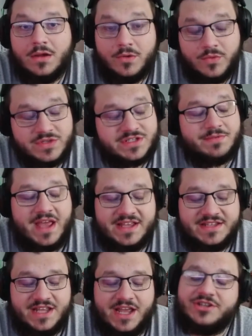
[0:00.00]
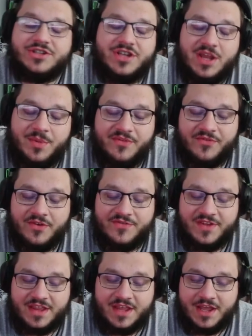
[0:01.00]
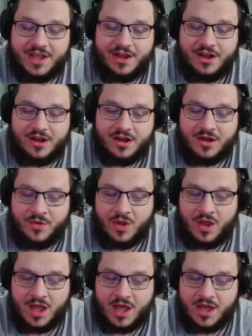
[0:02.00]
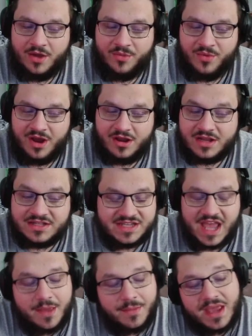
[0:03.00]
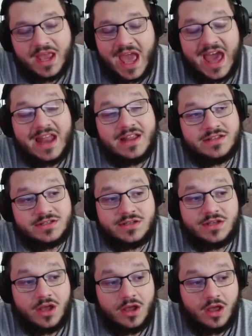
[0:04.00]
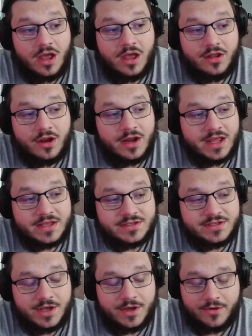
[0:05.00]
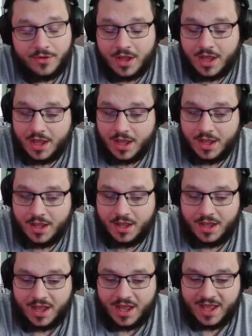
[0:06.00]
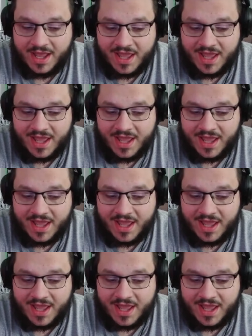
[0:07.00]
What's up, guys? Andrew W450 here, where it's gaming at its nerdiest. So, I